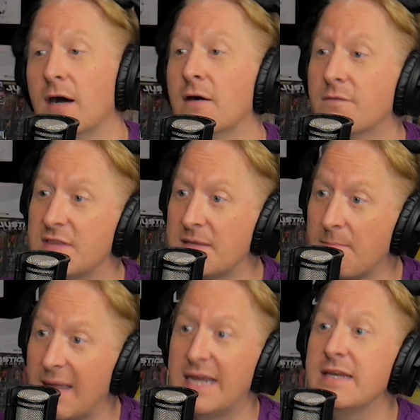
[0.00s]
of the
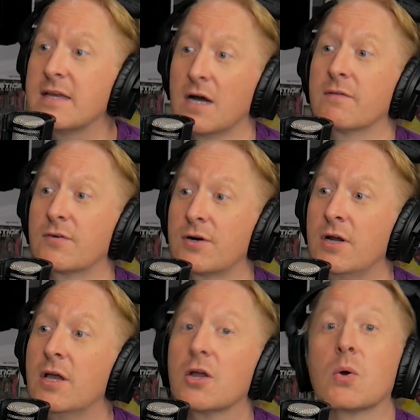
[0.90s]
main cover
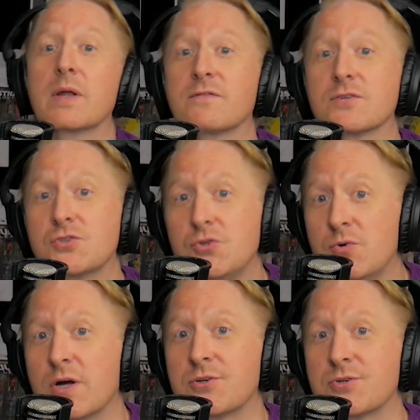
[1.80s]
going for
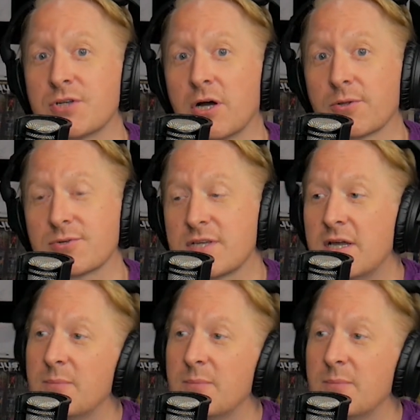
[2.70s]
$200.